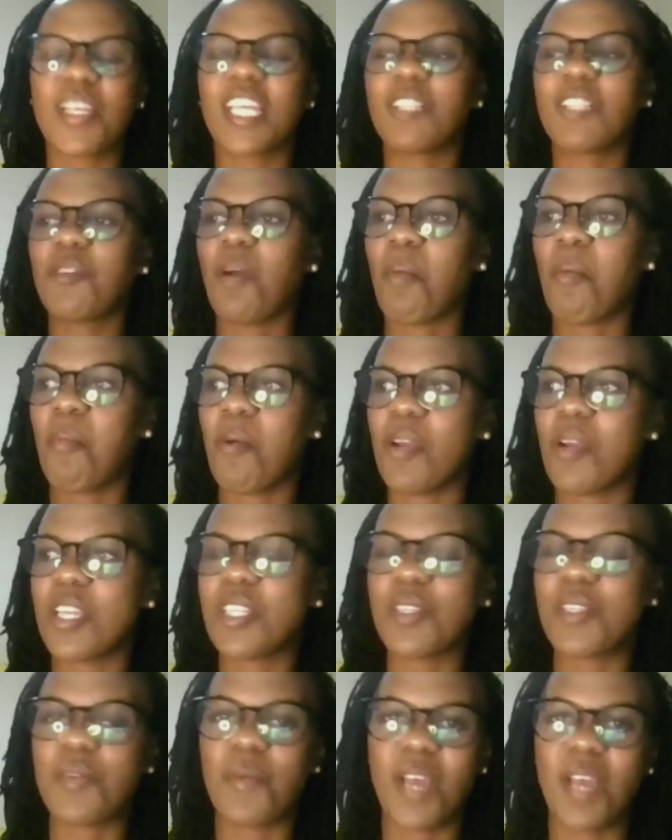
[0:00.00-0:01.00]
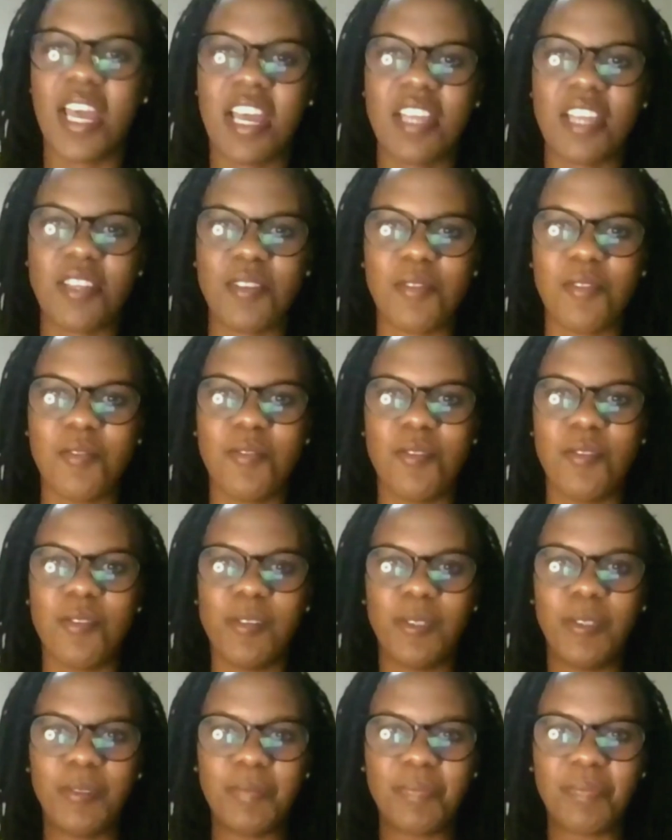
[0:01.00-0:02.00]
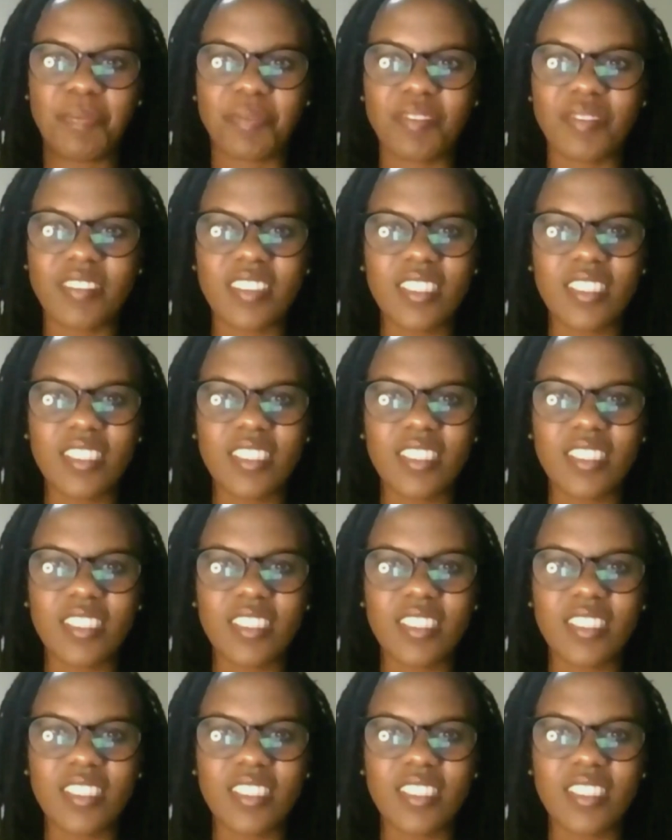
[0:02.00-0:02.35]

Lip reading: You get to a point where you